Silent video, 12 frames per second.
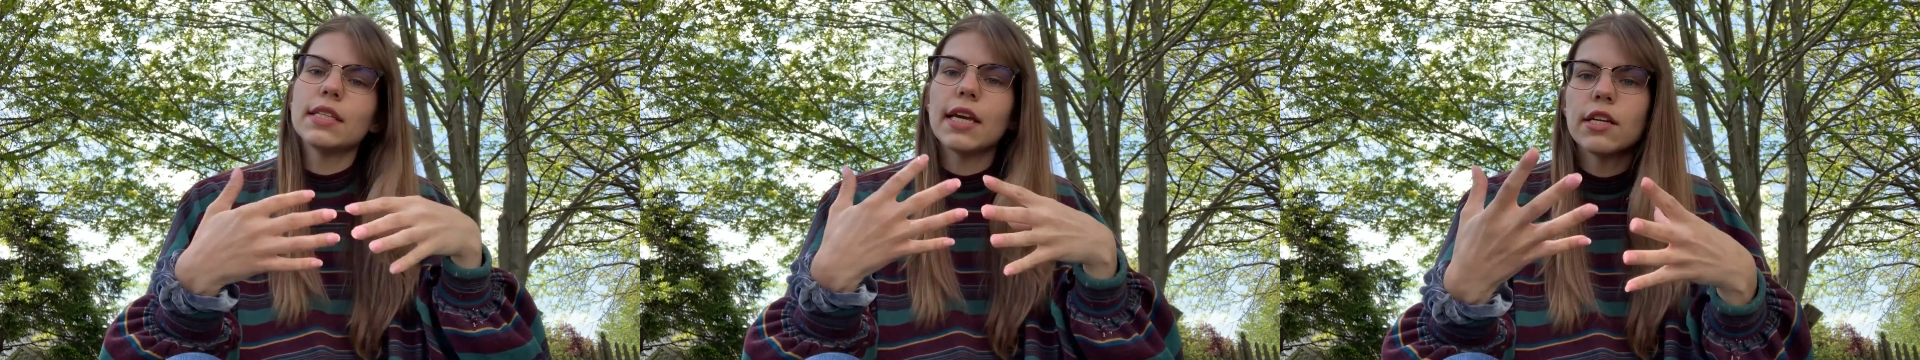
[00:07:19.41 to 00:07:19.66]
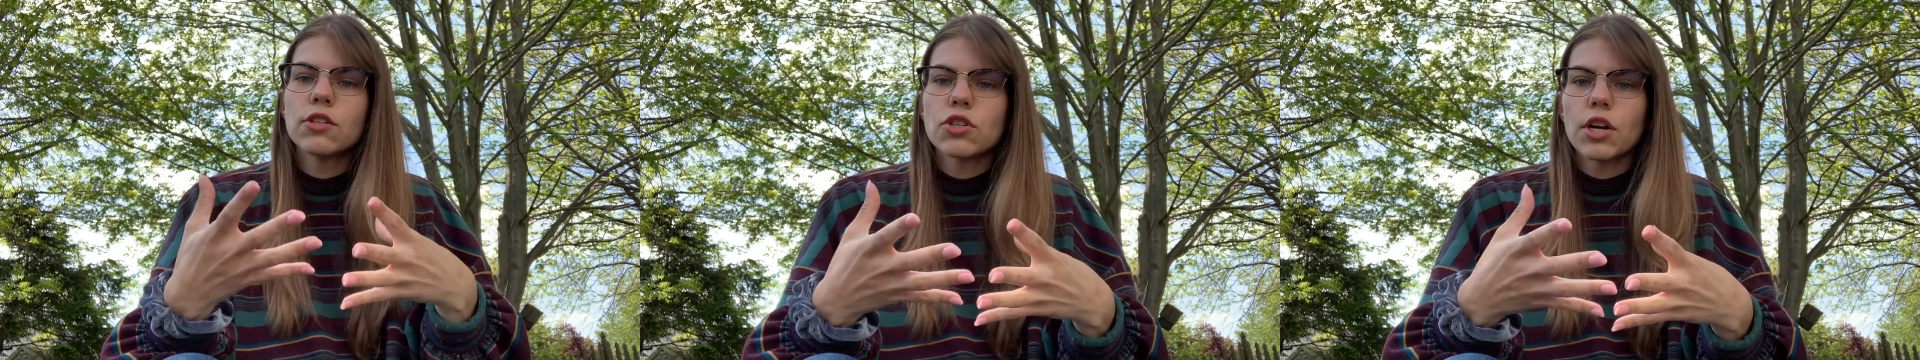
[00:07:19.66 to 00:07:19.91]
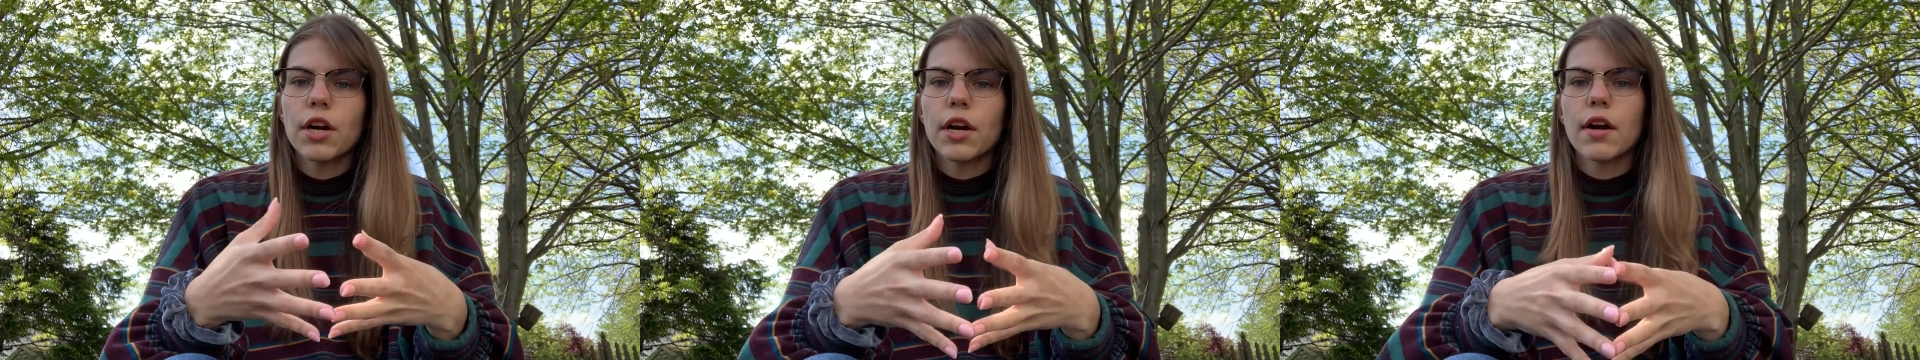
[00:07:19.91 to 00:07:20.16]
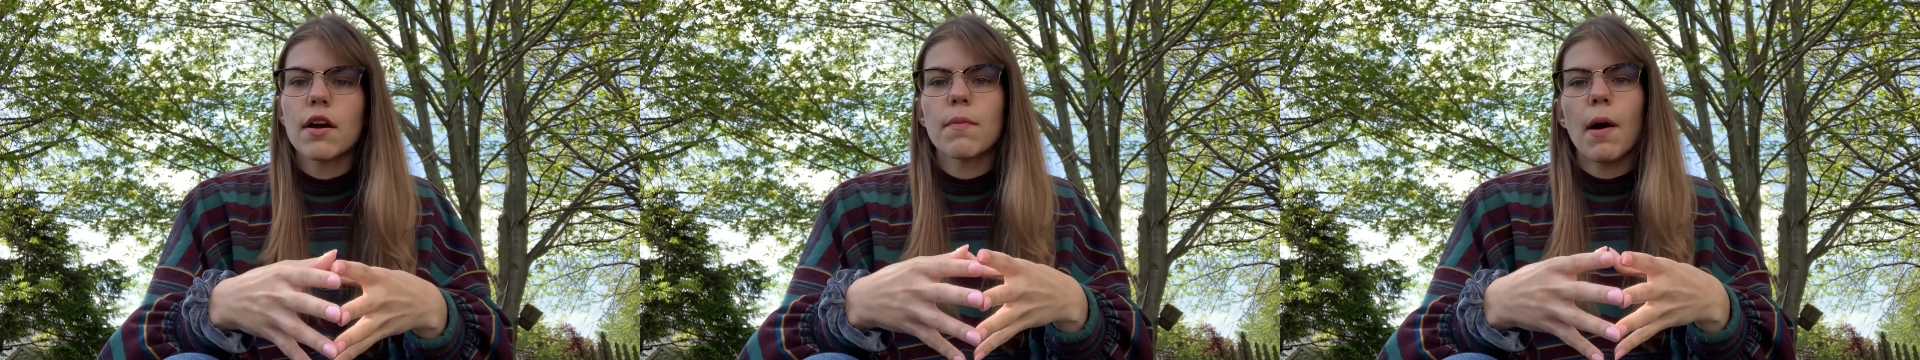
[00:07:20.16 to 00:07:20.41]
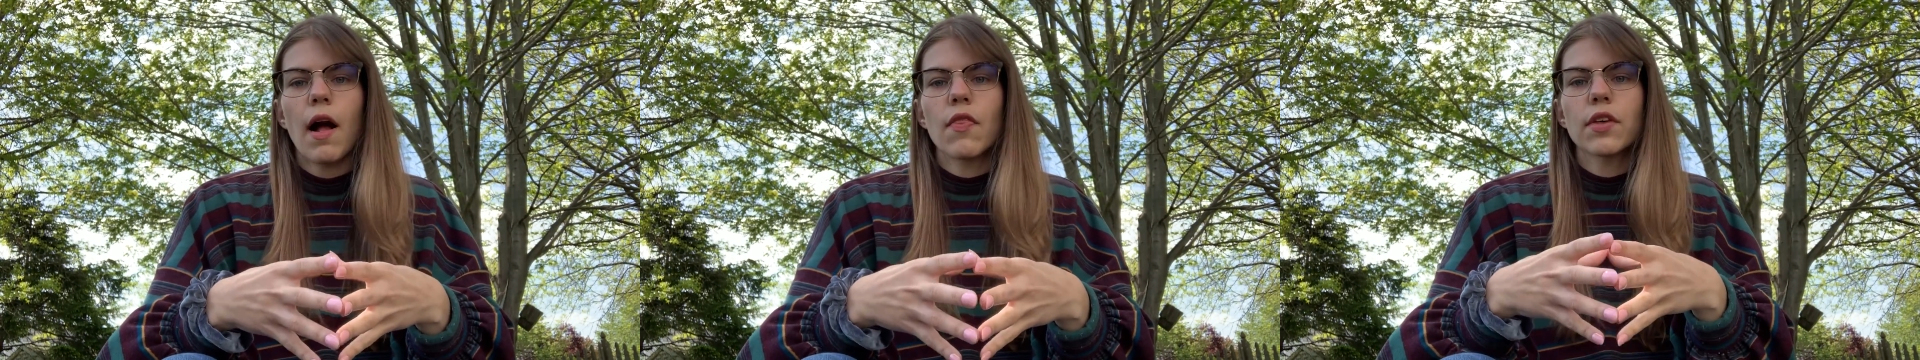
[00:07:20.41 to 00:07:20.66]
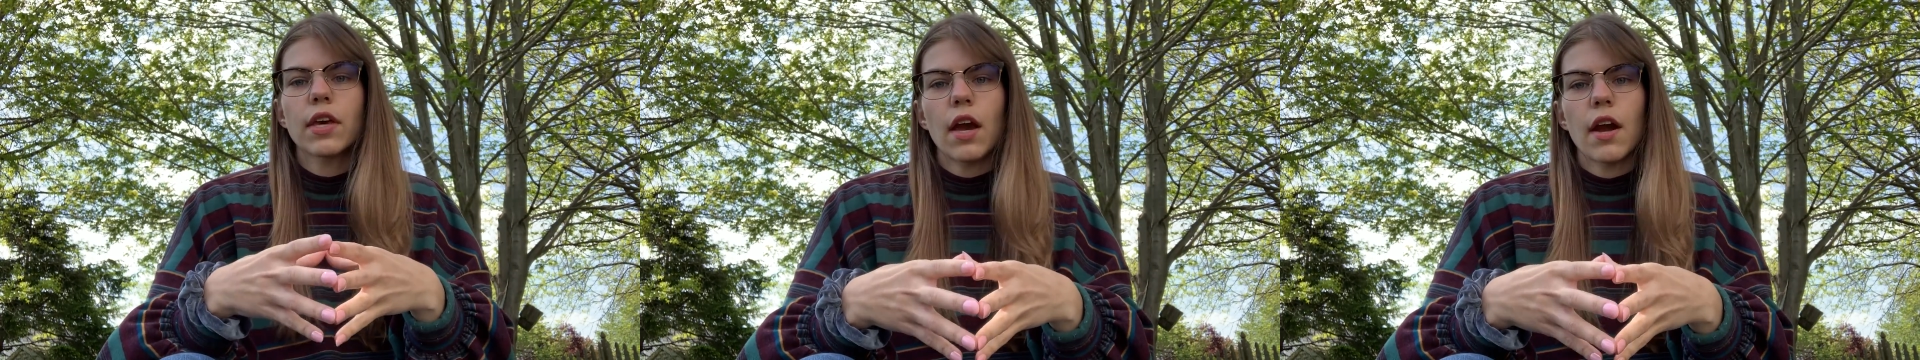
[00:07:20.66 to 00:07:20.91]
danger upon
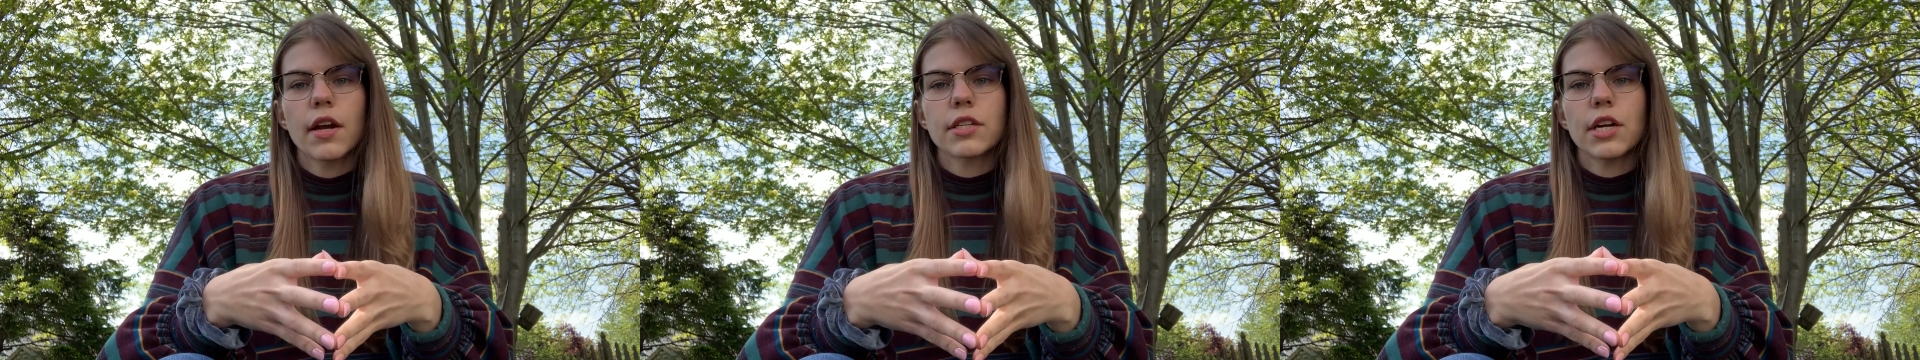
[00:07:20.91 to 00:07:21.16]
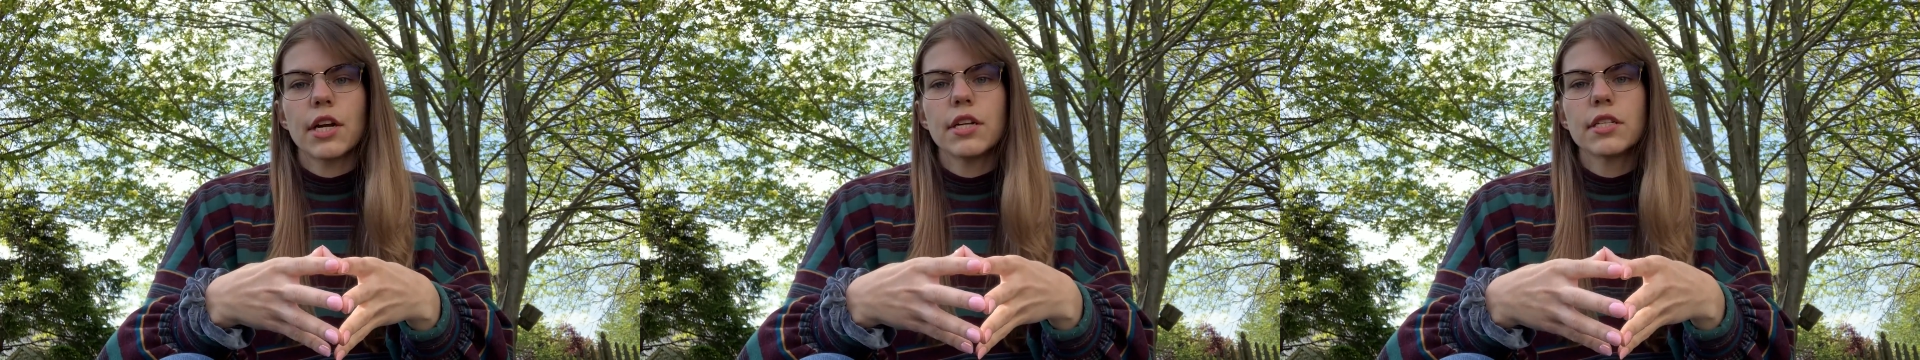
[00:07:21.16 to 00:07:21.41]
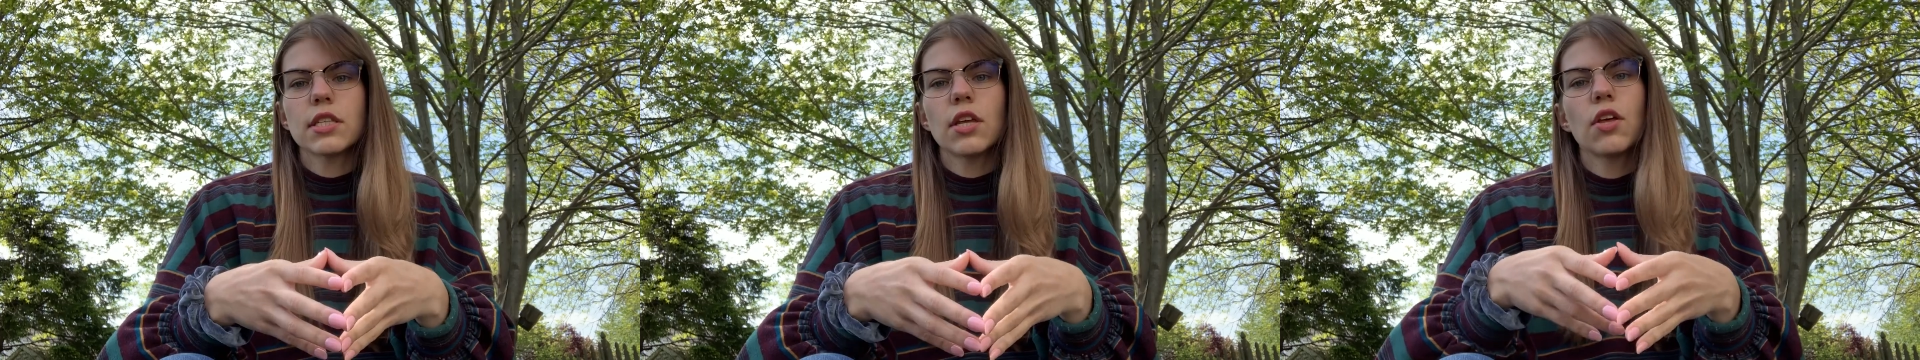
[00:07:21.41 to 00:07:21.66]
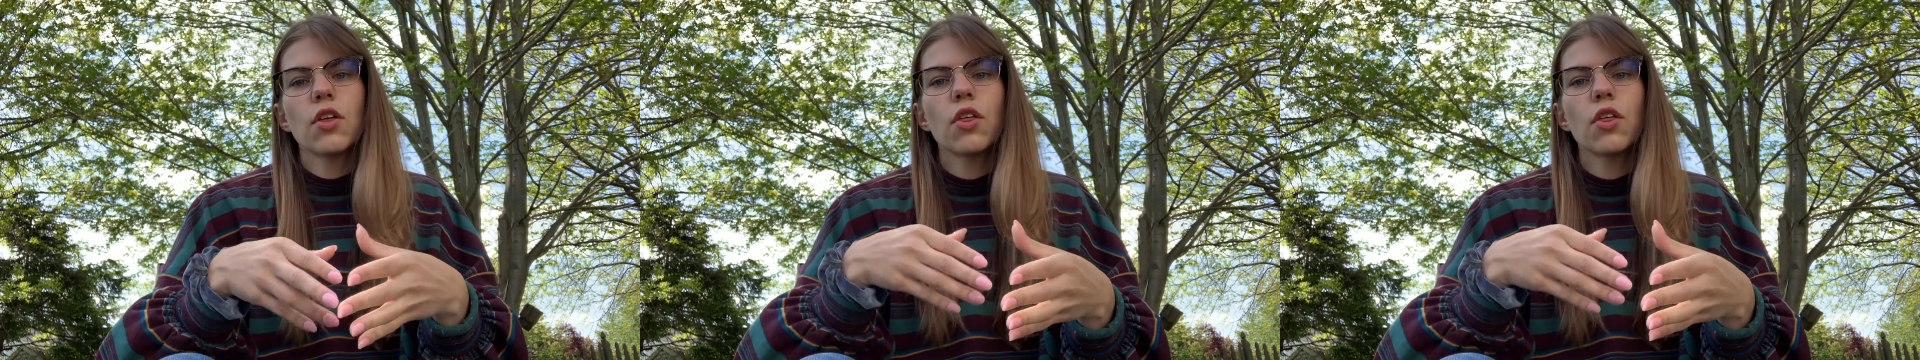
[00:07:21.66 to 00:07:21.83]
the characters.